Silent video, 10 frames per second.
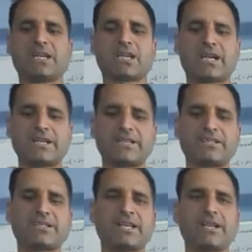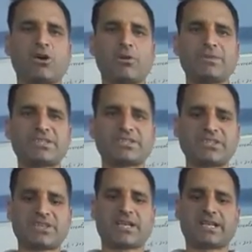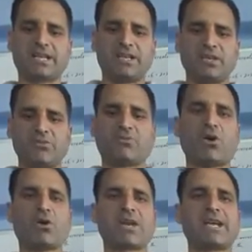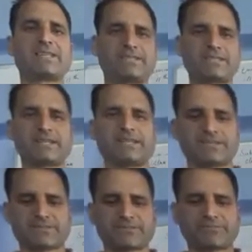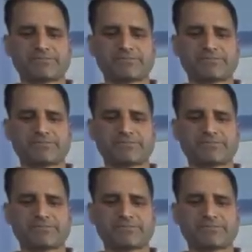condition of the struggle for existence.